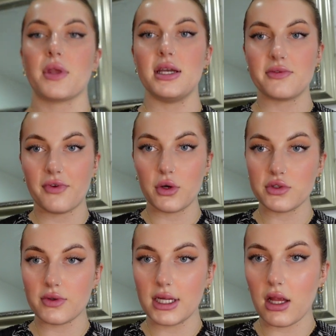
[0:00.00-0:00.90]
it
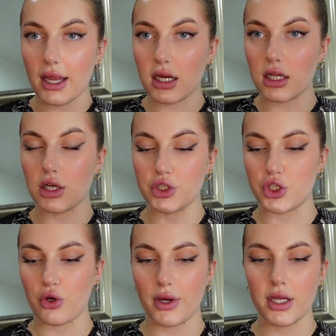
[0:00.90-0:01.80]
feels really like
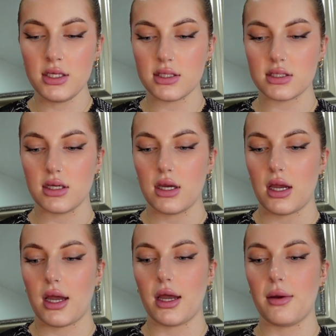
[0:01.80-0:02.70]
luxurious
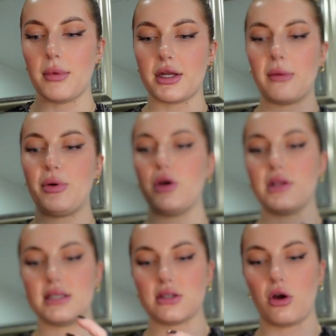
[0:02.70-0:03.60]
um, and I put
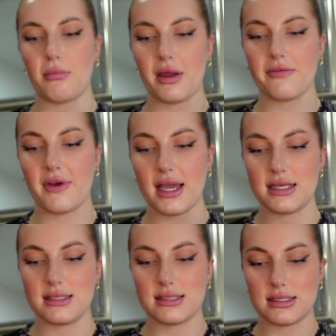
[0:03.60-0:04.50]
this on my
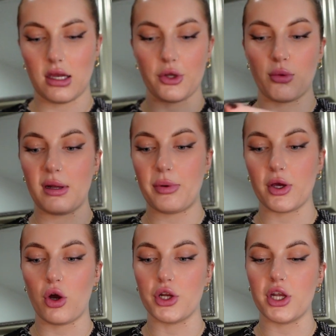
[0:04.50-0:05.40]
face. I normally put
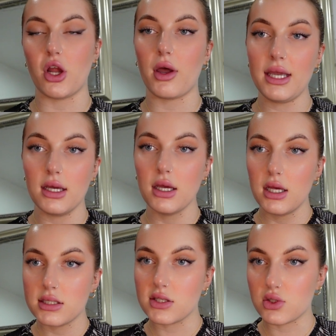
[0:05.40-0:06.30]
it on at night
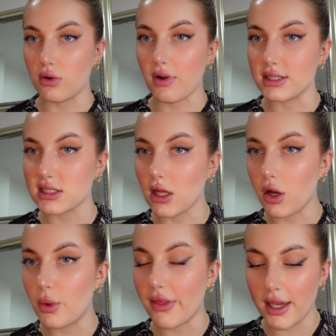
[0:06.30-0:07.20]
to sort of like
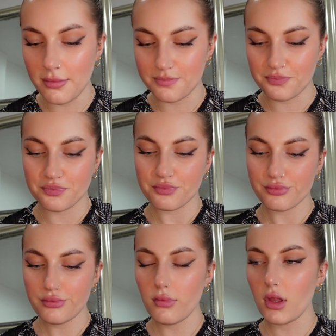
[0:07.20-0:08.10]
slug with it.
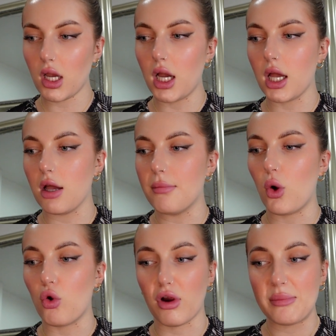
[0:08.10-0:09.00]
Um,
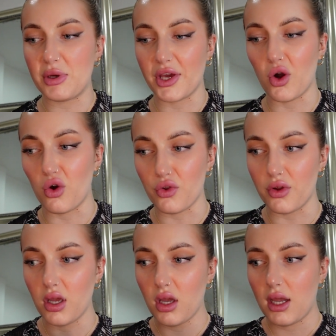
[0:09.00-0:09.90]
or I put it
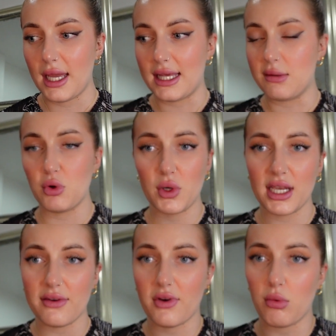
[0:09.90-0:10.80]
on in the
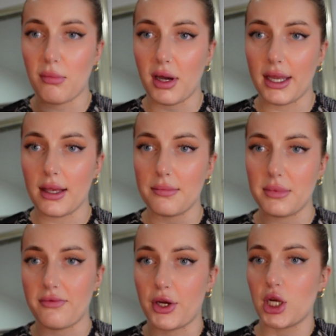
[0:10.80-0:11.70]
morning if I want my,
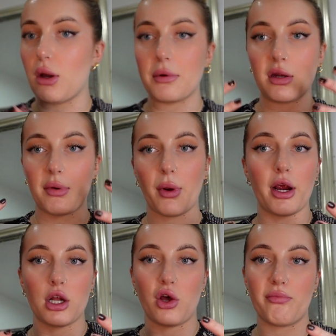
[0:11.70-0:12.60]
if I know I'm going to be
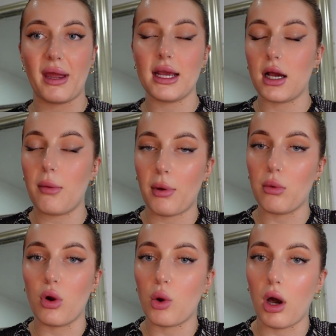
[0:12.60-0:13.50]
wearing a lot of makeup, I
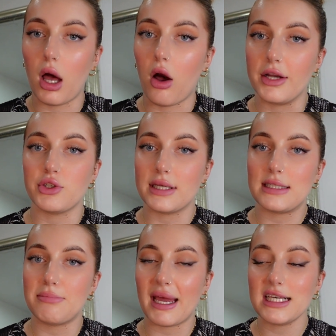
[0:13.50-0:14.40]
want quite a
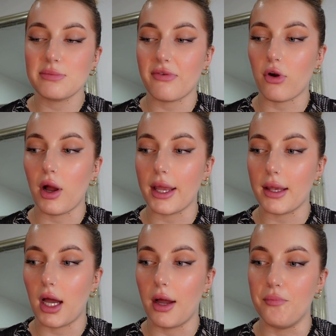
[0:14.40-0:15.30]
hydrated base before
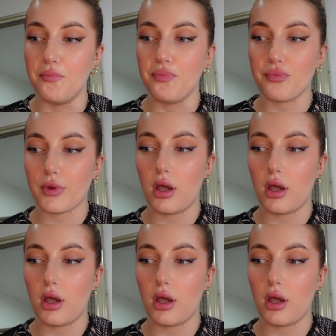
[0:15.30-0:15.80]
I, um,